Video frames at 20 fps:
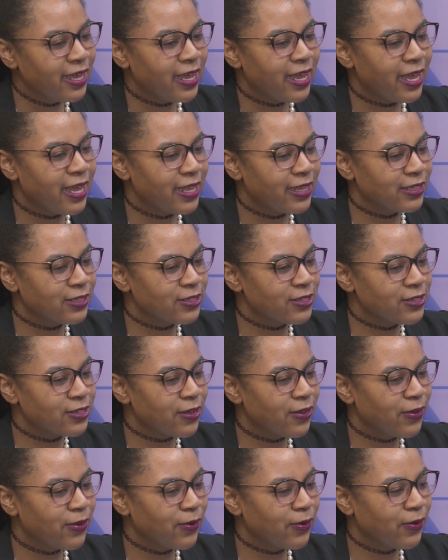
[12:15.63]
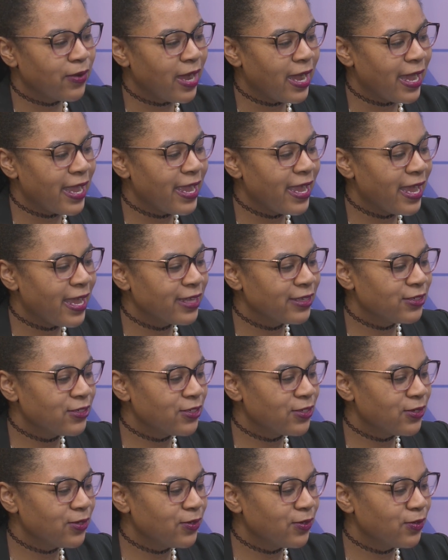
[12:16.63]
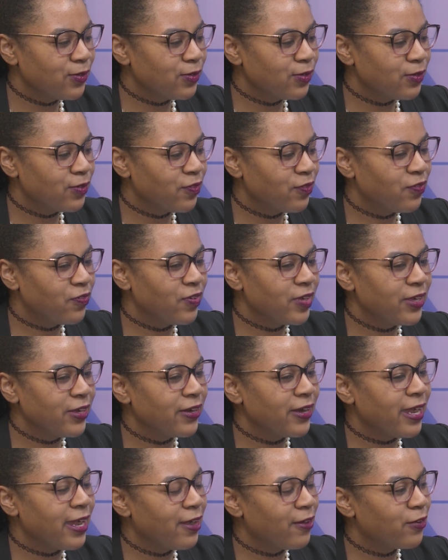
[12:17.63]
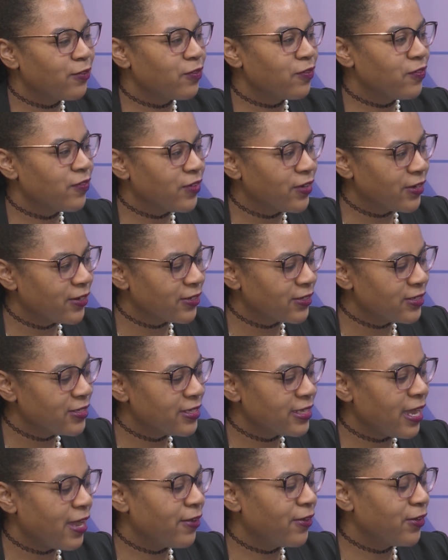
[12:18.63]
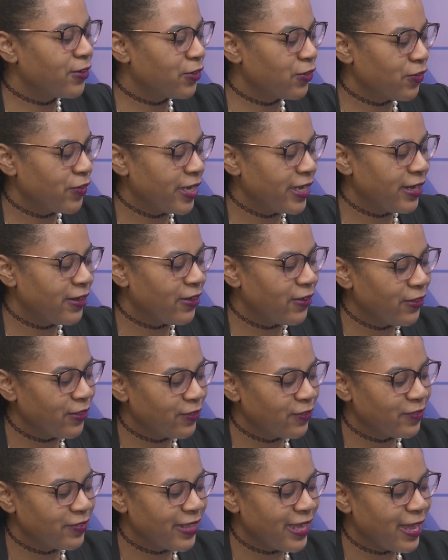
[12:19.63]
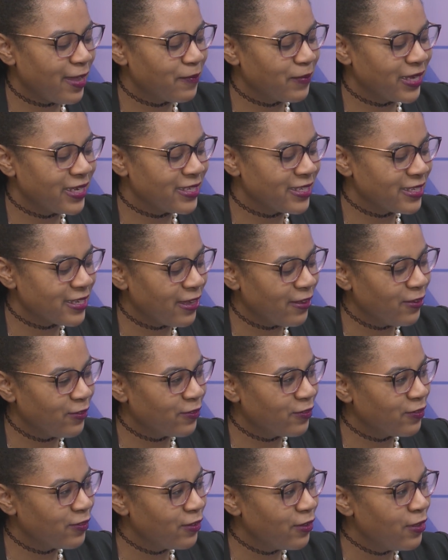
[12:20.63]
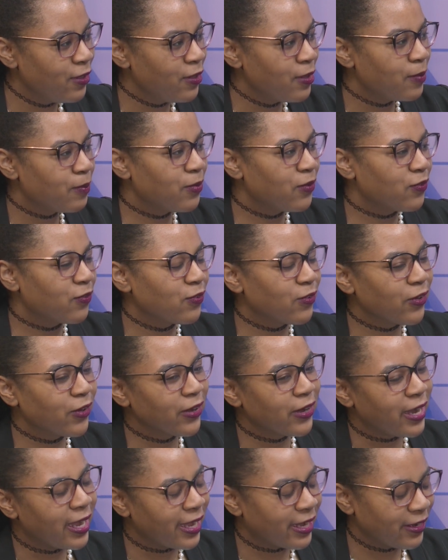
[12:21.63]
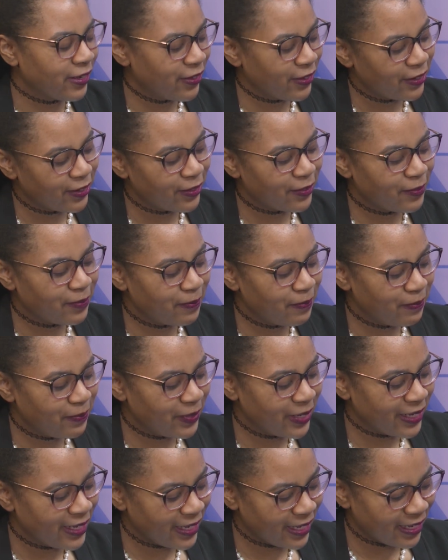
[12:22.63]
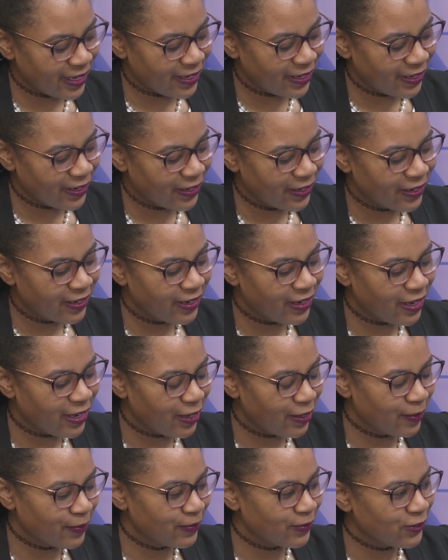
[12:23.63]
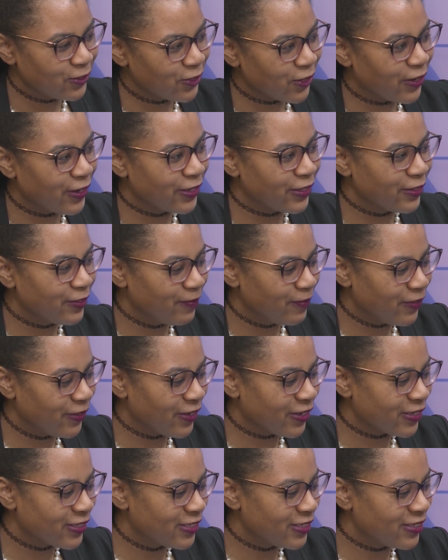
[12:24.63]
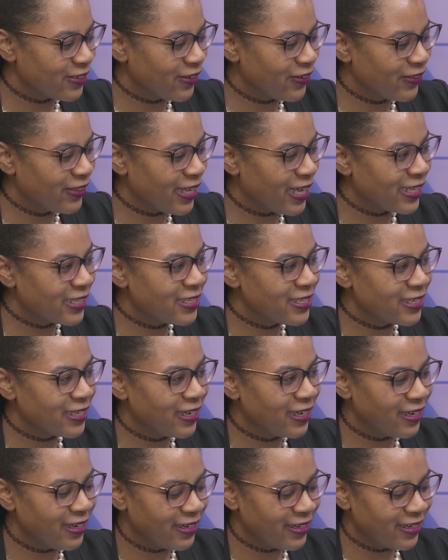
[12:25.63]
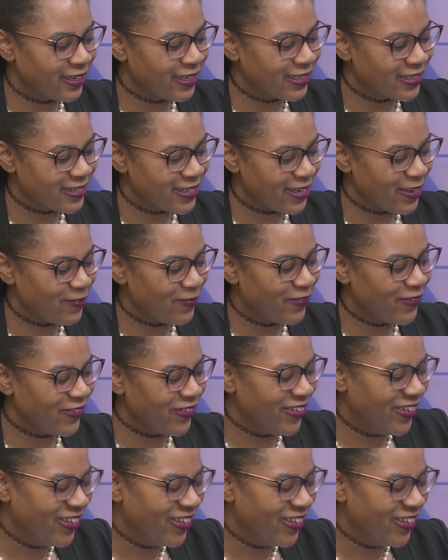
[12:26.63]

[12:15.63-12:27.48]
and so i had to figure out first how to create all of that myself before i could begin um, drawing the book. So that's mm, an example.